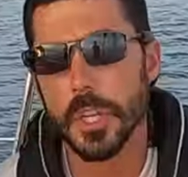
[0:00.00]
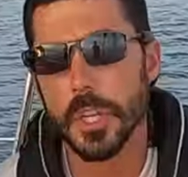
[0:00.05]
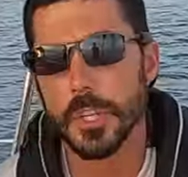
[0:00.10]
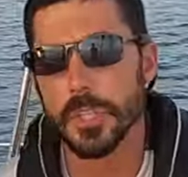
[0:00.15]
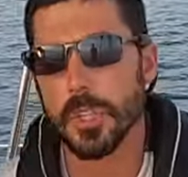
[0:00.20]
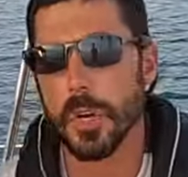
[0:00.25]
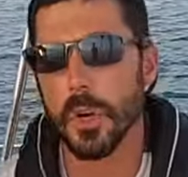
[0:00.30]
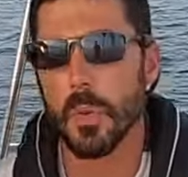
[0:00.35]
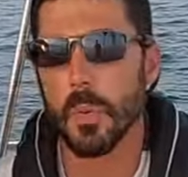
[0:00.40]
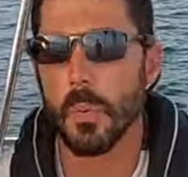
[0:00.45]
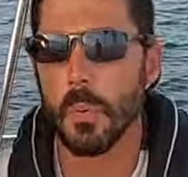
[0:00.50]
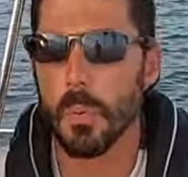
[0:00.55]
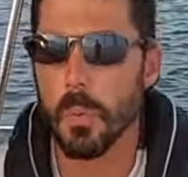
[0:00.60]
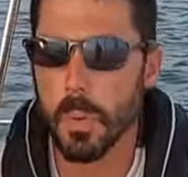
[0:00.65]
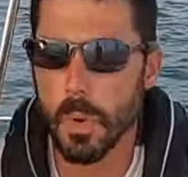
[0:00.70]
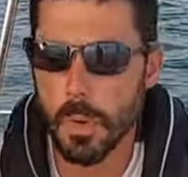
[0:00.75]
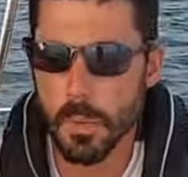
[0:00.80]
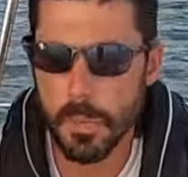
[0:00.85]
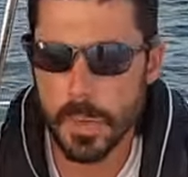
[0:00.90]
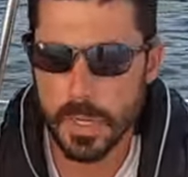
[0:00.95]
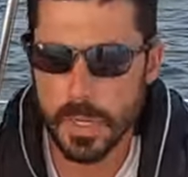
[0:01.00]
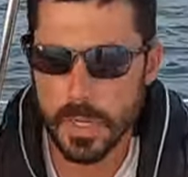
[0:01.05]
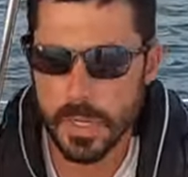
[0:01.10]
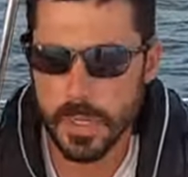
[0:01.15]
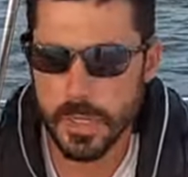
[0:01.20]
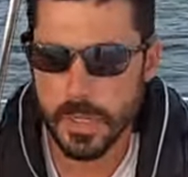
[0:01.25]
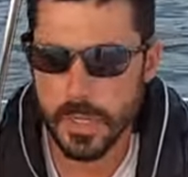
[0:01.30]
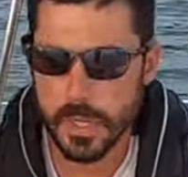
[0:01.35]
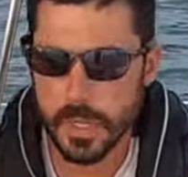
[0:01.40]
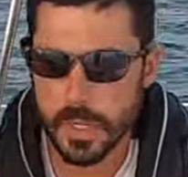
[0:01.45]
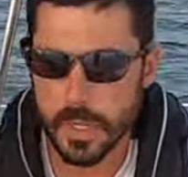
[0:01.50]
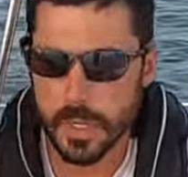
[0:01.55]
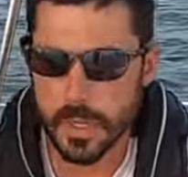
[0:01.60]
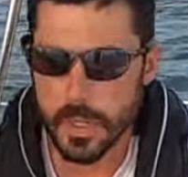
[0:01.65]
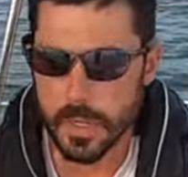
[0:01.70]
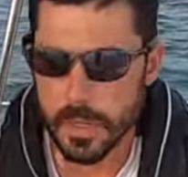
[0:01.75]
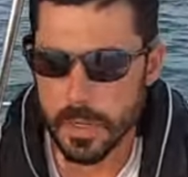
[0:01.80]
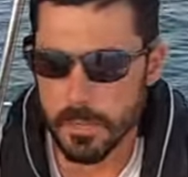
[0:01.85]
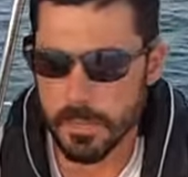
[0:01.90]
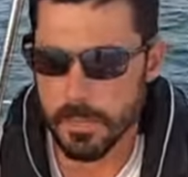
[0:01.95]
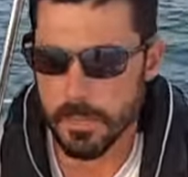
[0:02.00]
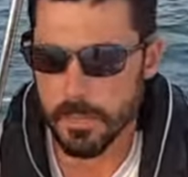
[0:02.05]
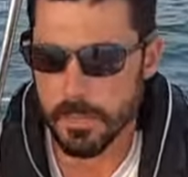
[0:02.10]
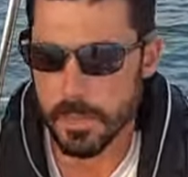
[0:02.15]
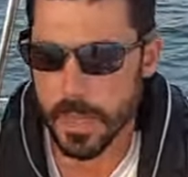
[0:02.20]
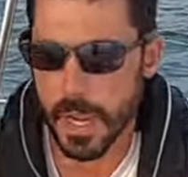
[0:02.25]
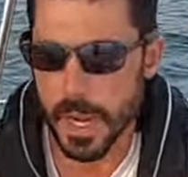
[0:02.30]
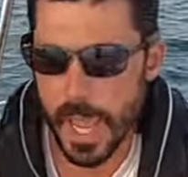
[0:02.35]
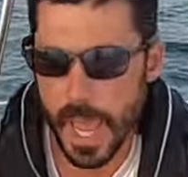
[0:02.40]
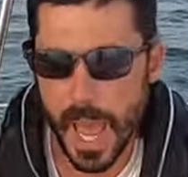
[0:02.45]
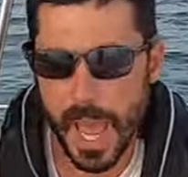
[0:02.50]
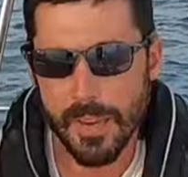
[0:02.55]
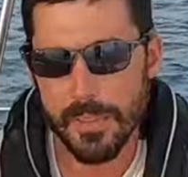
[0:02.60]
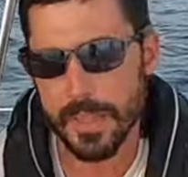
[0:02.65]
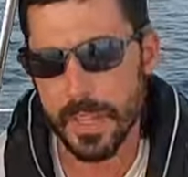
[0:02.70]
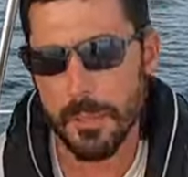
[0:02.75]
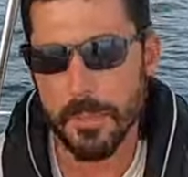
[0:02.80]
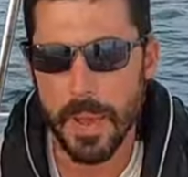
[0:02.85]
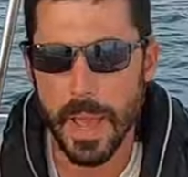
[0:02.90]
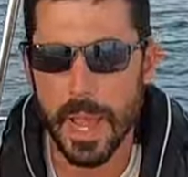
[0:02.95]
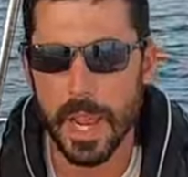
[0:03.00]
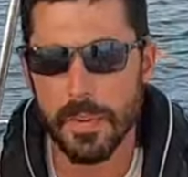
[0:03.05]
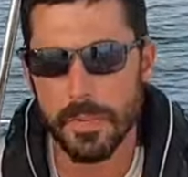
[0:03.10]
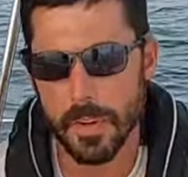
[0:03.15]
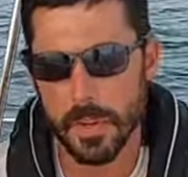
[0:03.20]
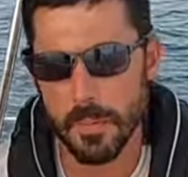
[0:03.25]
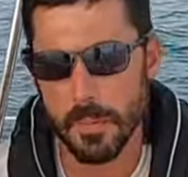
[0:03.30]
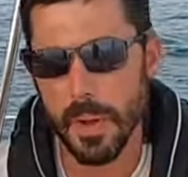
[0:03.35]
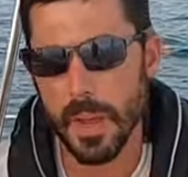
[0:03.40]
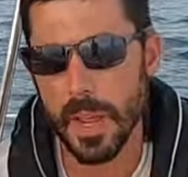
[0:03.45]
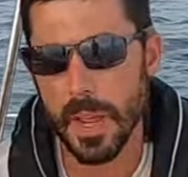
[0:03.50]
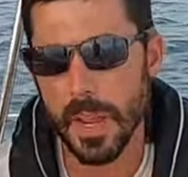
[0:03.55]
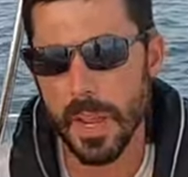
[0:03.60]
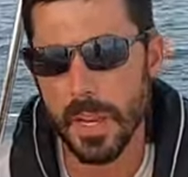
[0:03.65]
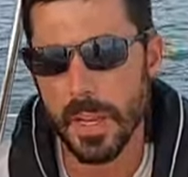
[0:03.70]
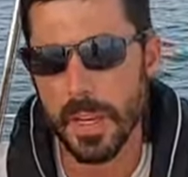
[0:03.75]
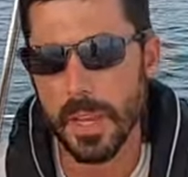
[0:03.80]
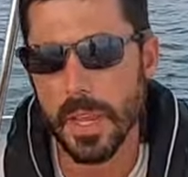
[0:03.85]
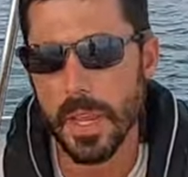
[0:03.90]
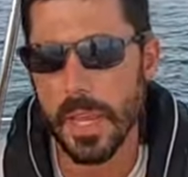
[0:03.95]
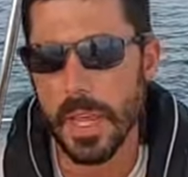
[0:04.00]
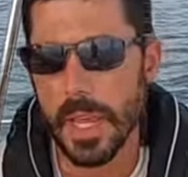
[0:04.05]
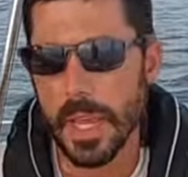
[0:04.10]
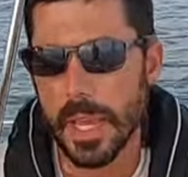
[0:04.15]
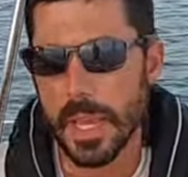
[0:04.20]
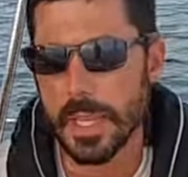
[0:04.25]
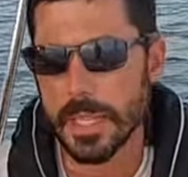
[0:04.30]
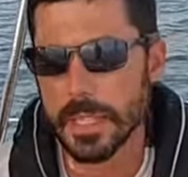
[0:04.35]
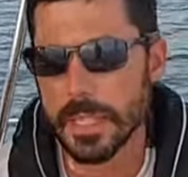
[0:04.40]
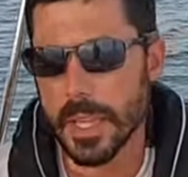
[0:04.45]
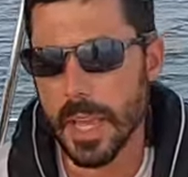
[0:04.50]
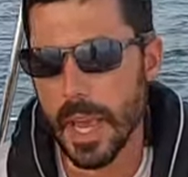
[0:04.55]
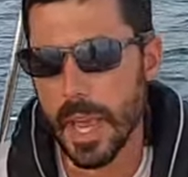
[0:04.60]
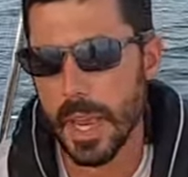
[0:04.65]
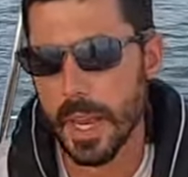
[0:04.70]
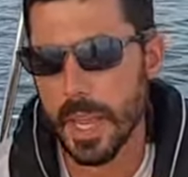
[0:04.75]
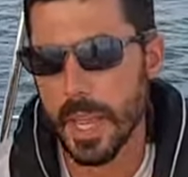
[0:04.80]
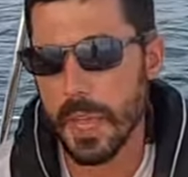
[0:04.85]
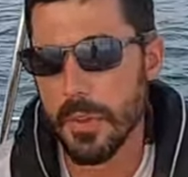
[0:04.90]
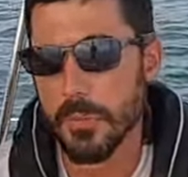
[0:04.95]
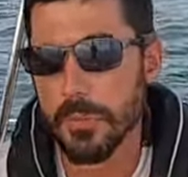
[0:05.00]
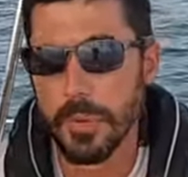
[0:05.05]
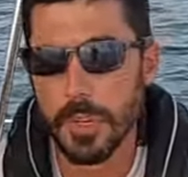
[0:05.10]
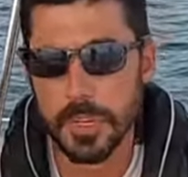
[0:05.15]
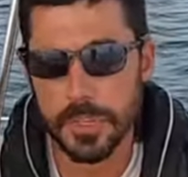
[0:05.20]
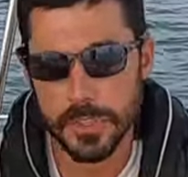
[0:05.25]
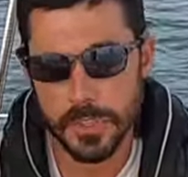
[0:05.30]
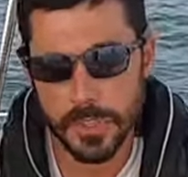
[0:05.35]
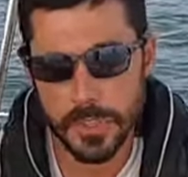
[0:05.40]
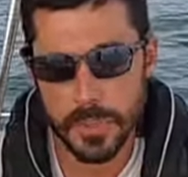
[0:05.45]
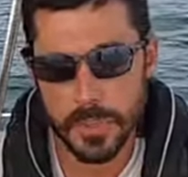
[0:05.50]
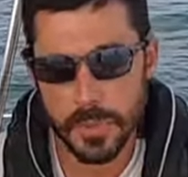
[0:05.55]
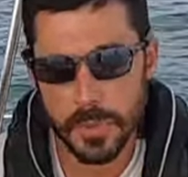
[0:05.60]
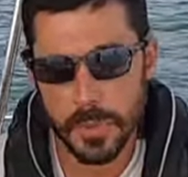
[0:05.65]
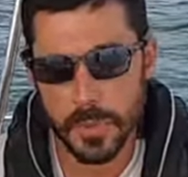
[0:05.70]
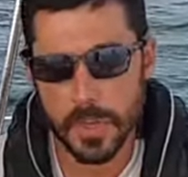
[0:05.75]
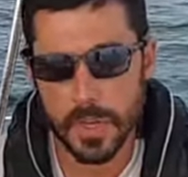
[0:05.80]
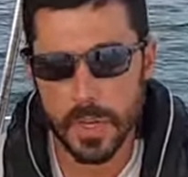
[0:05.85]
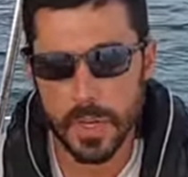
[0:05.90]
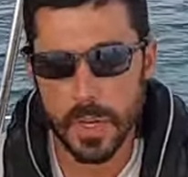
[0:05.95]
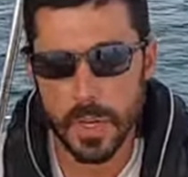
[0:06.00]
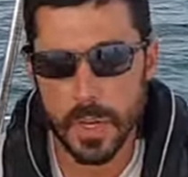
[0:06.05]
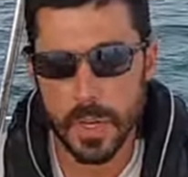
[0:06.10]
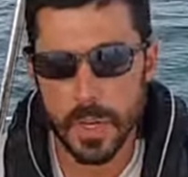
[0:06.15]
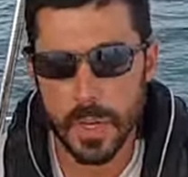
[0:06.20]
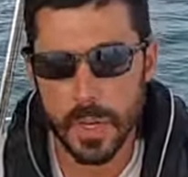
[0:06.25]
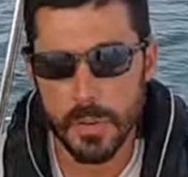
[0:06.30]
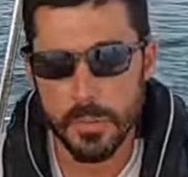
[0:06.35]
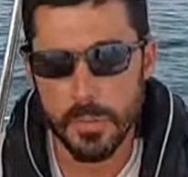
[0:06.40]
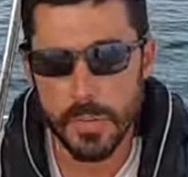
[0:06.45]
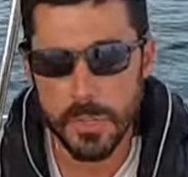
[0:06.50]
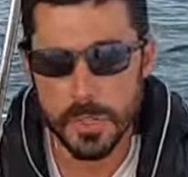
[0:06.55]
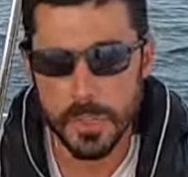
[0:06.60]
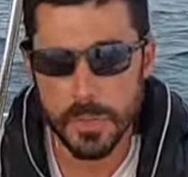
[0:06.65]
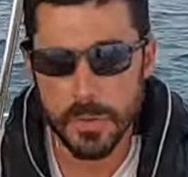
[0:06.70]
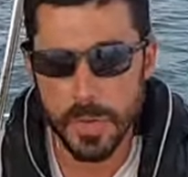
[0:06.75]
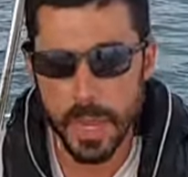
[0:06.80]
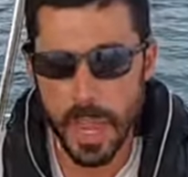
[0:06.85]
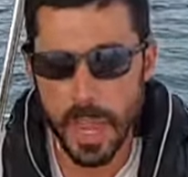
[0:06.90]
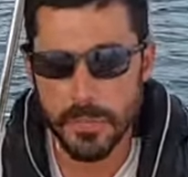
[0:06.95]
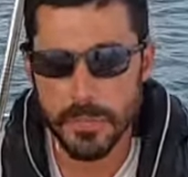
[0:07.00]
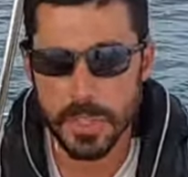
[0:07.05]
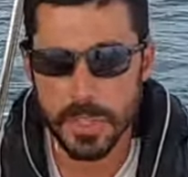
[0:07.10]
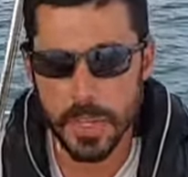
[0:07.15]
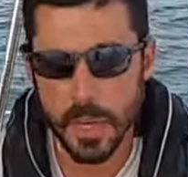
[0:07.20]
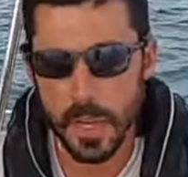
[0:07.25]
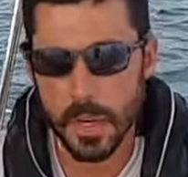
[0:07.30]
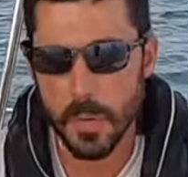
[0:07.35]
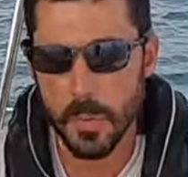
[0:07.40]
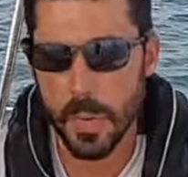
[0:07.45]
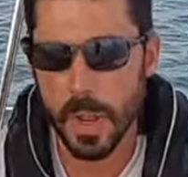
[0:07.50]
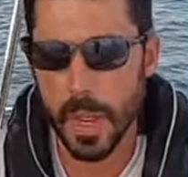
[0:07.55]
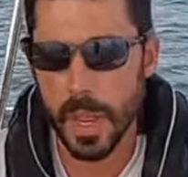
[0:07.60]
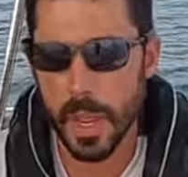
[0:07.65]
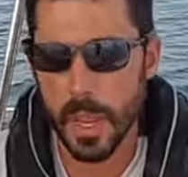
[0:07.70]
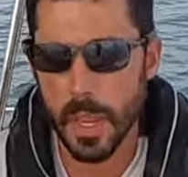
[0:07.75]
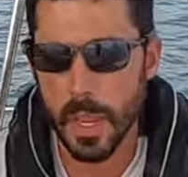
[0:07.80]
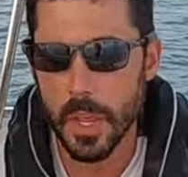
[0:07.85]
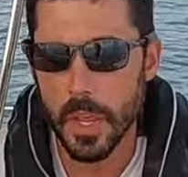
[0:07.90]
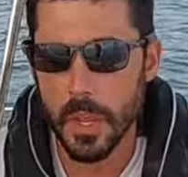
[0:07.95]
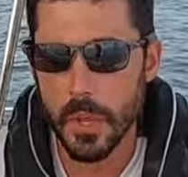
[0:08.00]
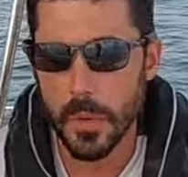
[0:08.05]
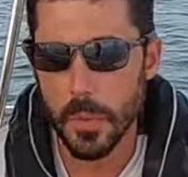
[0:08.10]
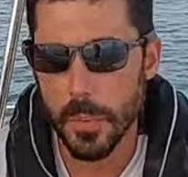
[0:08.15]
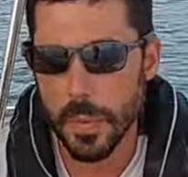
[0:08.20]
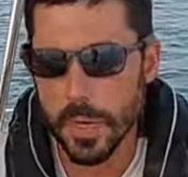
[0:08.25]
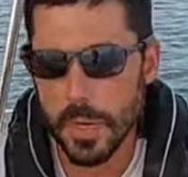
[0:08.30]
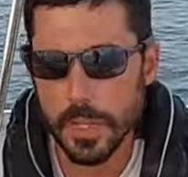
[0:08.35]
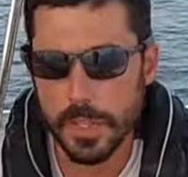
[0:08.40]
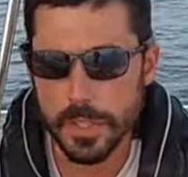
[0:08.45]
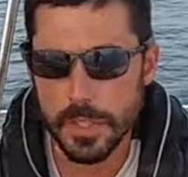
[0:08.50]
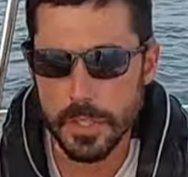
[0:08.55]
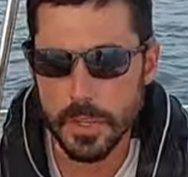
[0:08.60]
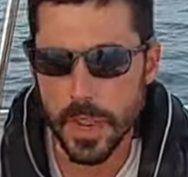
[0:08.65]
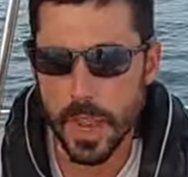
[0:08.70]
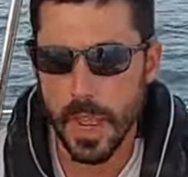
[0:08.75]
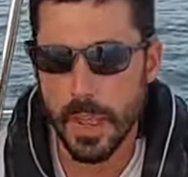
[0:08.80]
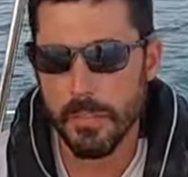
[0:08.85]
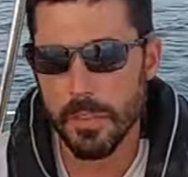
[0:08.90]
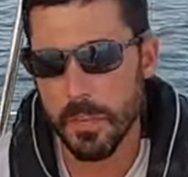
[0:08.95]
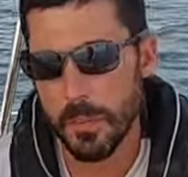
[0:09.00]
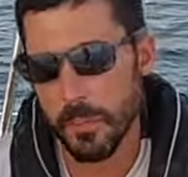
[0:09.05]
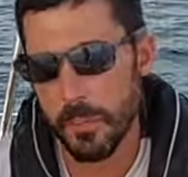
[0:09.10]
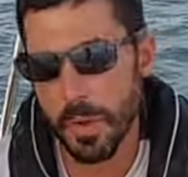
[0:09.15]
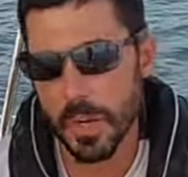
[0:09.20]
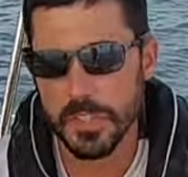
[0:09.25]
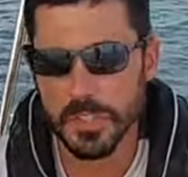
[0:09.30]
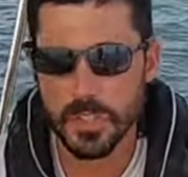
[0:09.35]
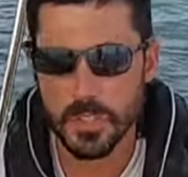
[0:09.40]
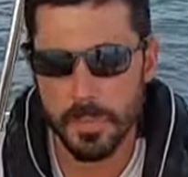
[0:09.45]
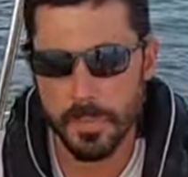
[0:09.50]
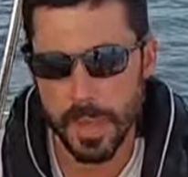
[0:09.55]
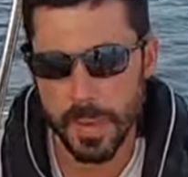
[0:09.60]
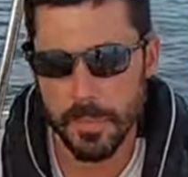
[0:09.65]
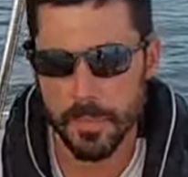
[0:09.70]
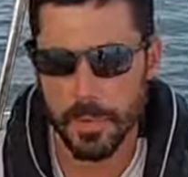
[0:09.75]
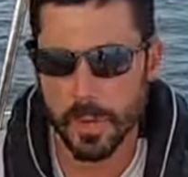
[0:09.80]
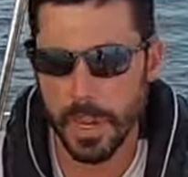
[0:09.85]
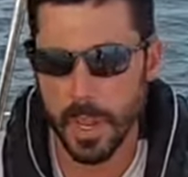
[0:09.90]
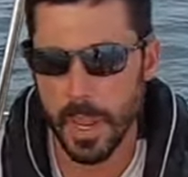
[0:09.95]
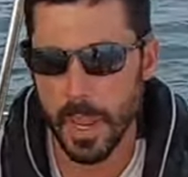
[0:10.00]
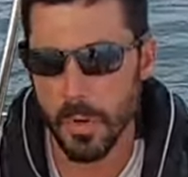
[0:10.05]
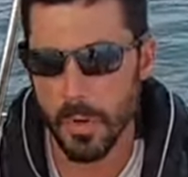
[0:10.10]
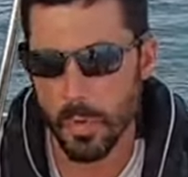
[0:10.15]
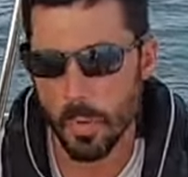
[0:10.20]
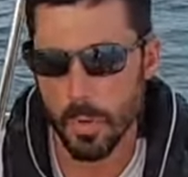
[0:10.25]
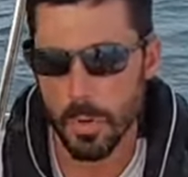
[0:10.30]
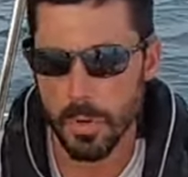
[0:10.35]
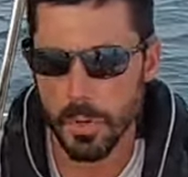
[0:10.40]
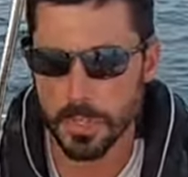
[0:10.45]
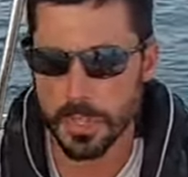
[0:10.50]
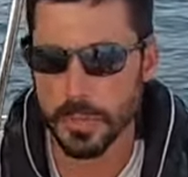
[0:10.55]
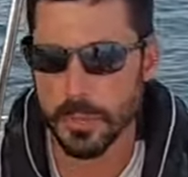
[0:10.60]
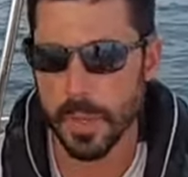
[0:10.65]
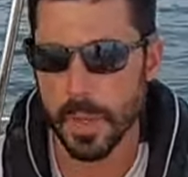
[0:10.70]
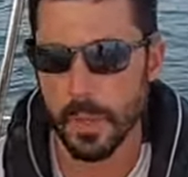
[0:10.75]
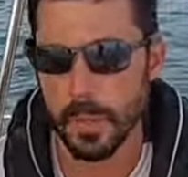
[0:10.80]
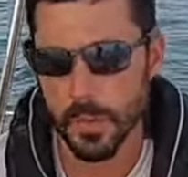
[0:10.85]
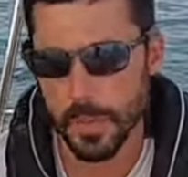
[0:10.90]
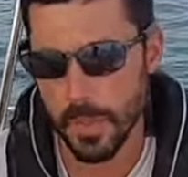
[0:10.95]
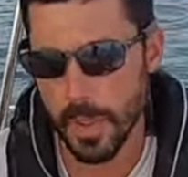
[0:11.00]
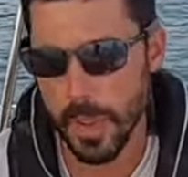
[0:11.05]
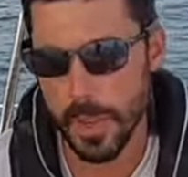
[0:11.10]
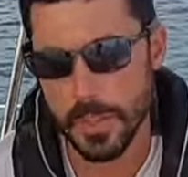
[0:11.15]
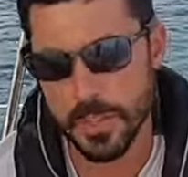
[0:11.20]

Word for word: So what we need to kind of have in the back of our mind is that if we do uh, if we do have to cut away, we need to have the muscle memory in order to be able to do that.